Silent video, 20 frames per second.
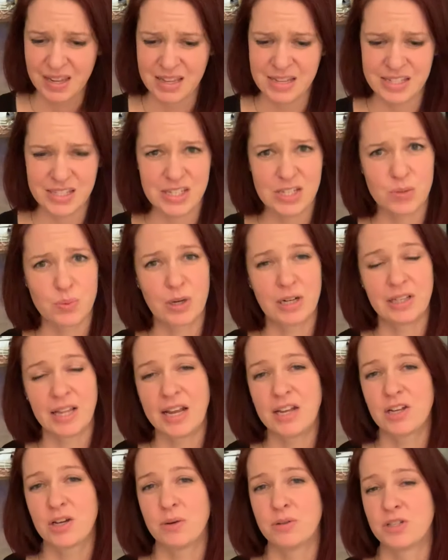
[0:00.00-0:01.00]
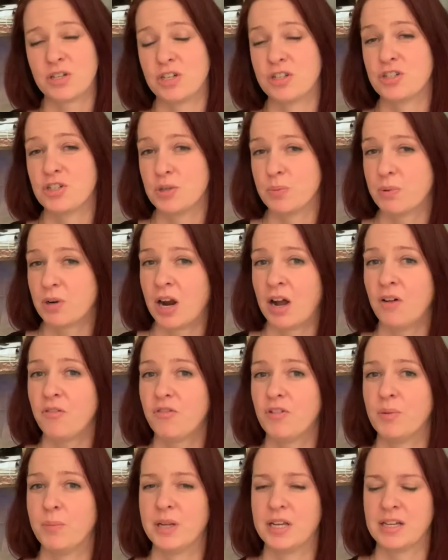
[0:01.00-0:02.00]
This is where light codes are super
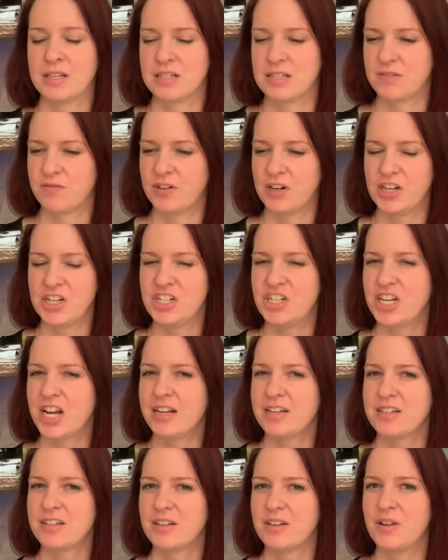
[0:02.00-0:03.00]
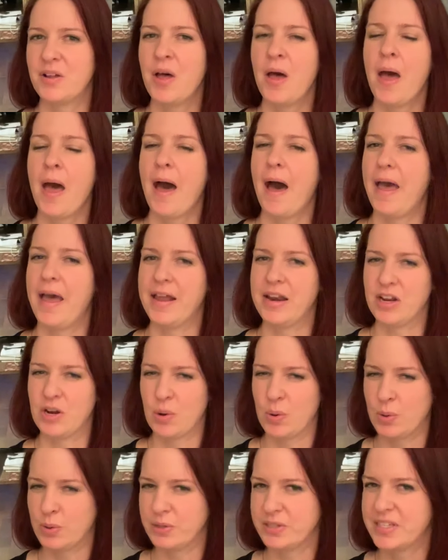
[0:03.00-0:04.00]
helpful, because it's very gentle and it
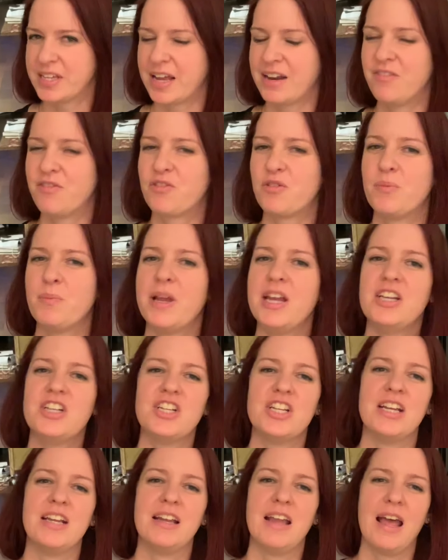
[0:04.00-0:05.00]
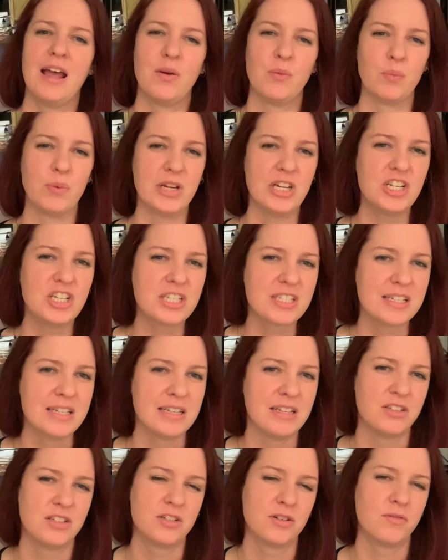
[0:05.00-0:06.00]
holds that information, and we just
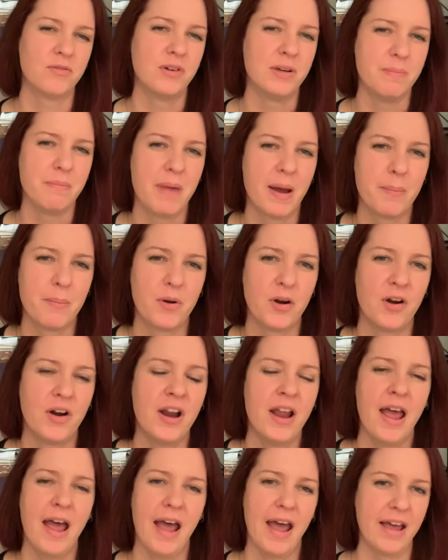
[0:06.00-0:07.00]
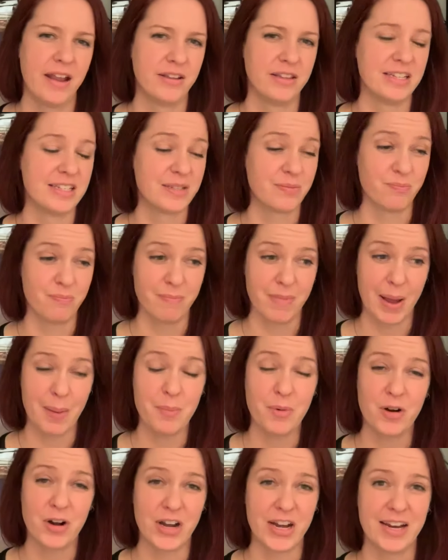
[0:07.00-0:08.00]
need to remember. And this
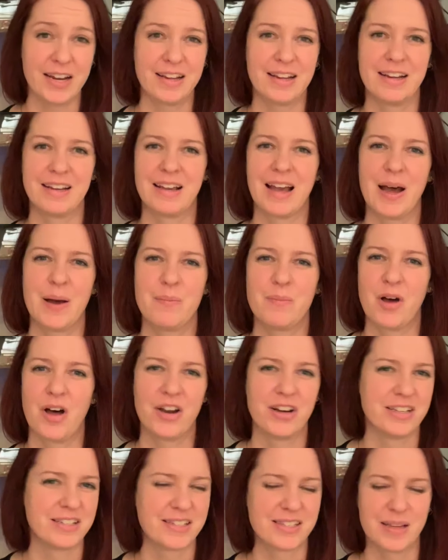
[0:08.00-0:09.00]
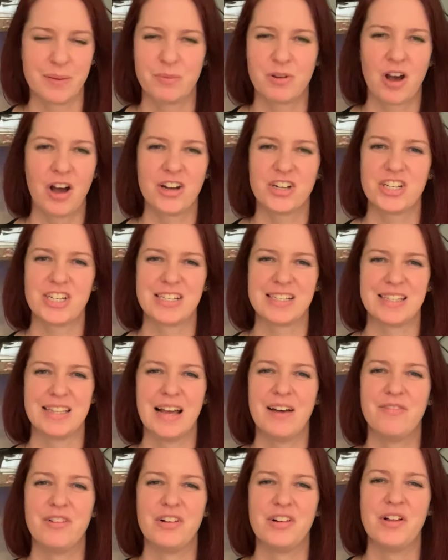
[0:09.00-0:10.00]
memory can come on a subconscious
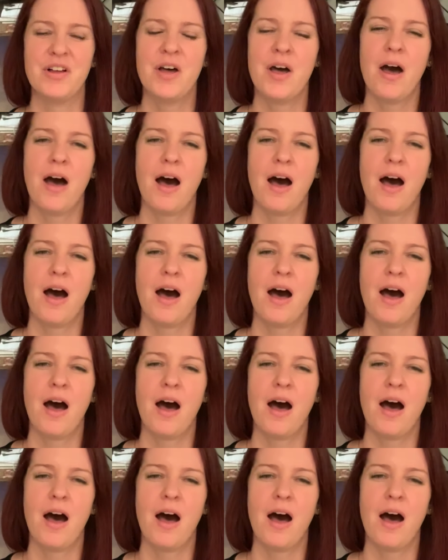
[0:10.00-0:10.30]
level.